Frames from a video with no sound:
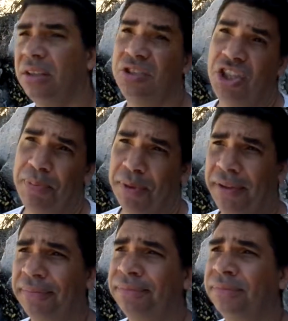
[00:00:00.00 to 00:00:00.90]
cheaper
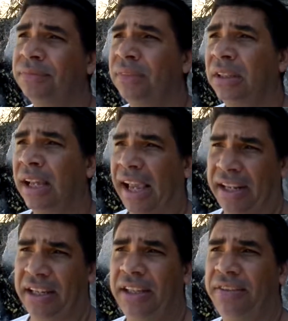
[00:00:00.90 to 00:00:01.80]

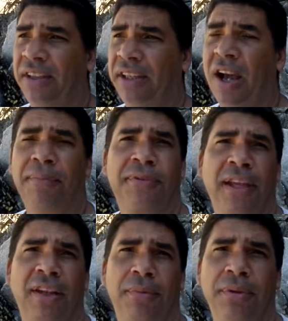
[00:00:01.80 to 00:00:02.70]
and easily
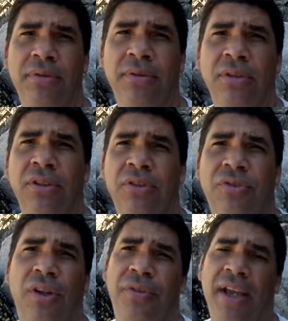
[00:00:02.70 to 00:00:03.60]
upscalable.
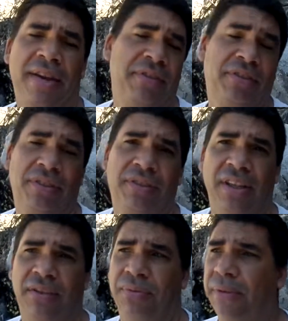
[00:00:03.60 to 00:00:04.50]
So if you're having
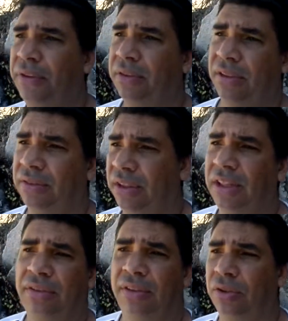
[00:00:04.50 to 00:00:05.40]
success with it, it's
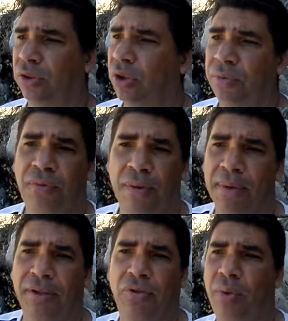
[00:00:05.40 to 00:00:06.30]
easy to go from
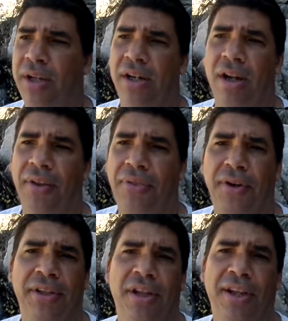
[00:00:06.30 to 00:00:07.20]
a $20,
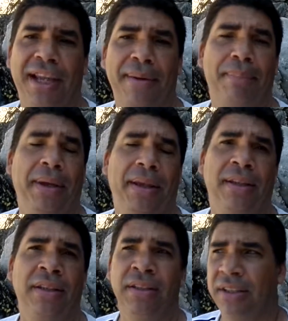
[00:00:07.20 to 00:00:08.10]
$30
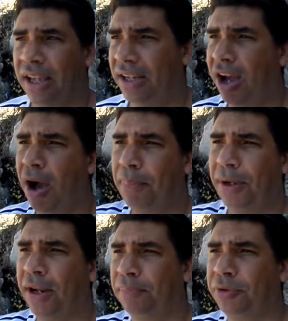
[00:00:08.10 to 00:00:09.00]
campaign and up it
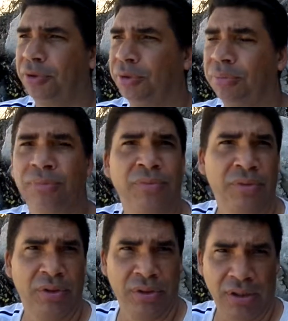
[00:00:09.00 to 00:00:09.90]
up to
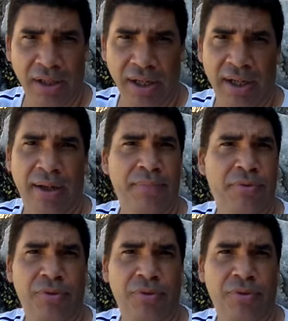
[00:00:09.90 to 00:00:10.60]
$100,